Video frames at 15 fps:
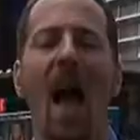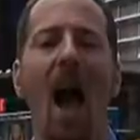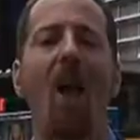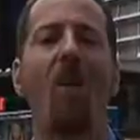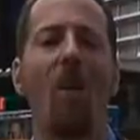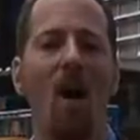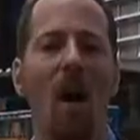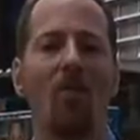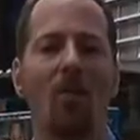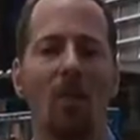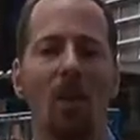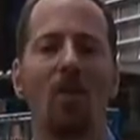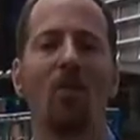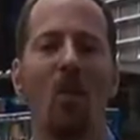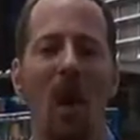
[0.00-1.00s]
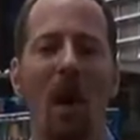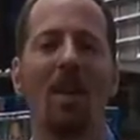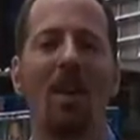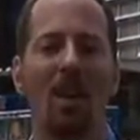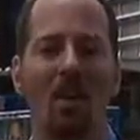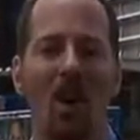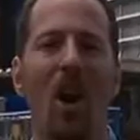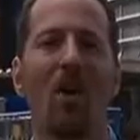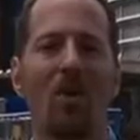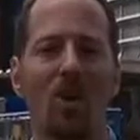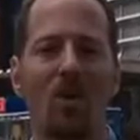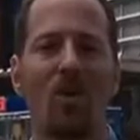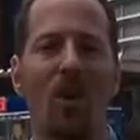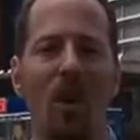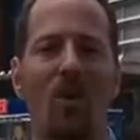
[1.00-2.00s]
how often do I let
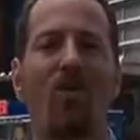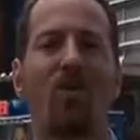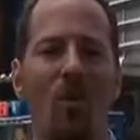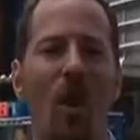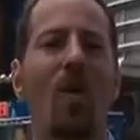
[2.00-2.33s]
garbage trucks